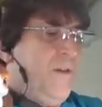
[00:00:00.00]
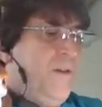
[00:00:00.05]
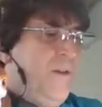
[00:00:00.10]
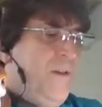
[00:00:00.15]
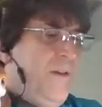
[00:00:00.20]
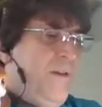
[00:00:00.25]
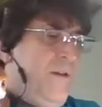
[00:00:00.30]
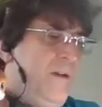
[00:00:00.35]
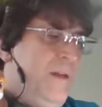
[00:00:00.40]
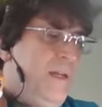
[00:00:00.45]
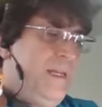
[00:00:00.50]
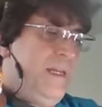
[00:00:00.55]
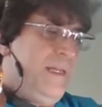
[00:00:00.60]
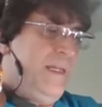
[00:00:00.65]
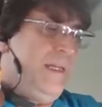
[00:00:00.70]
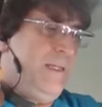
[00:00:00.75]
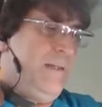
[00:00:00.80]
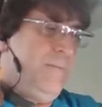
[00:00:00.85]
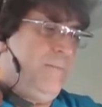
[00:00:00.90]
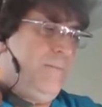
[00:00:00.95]
So
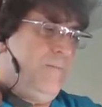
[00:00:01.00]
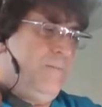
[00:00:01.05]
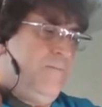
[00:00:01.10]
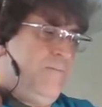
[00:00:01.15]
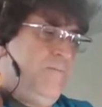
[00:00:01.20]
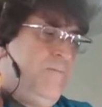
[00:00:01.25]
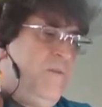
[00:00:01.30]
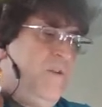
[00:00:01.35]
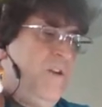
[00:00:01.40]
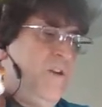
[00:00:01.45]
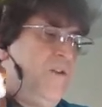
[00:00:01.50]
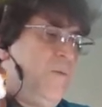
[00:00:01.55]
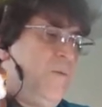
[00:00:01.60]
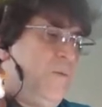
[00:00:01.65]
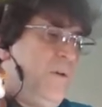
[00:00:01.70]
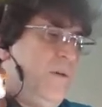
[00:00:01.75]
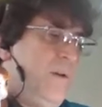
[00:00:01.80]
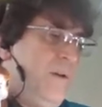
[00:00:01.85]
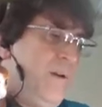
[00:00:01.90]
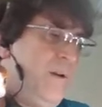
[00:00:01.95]
let's go
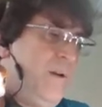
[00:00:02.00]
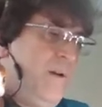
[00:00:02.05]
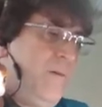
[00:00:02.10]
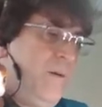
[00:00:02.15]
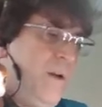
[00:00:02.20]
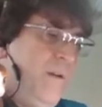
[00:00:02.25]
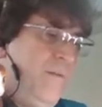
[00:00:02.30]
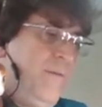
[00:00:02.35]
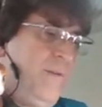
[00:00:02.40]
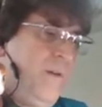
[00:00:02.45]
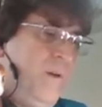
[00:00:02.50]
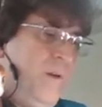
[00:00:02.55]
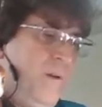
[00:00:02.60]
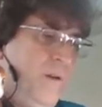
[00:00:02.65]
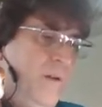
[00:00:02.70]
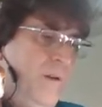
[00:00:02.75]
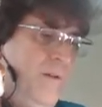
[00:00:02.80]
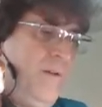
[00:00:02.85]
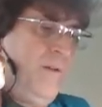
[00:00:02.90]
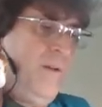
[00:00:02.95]
with
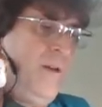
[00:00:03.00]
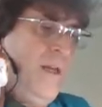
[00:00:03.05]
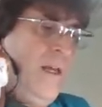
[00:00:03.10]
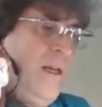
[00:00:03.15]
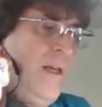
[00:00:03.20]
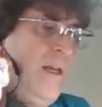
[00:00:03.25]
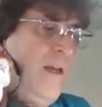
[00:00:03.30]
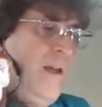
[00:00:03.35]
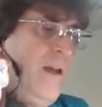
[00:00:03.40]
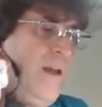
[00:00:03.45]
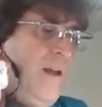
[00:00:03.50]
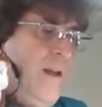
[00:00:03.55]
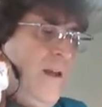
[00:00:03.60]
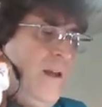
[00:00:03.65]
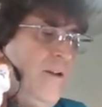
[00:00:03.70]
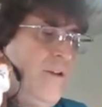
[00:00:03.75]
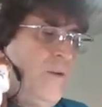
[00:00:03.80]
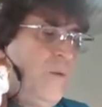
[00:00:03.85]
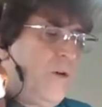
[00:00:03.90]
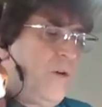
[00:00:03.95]
this one. I'm
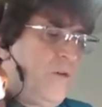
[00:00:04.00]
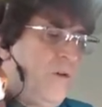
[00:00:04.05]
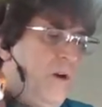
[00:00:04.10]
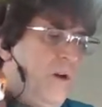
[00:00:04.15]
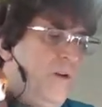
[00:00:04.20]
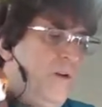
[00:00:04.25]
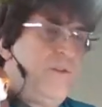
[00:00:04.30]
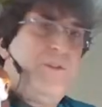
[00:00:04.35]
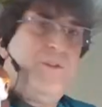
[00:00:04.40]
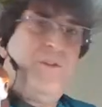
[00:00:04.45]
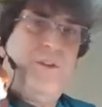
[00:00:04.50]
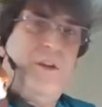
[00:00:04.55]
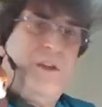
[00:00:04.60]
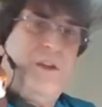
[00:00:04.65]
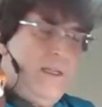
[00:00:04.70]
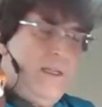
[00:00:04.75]
going to fold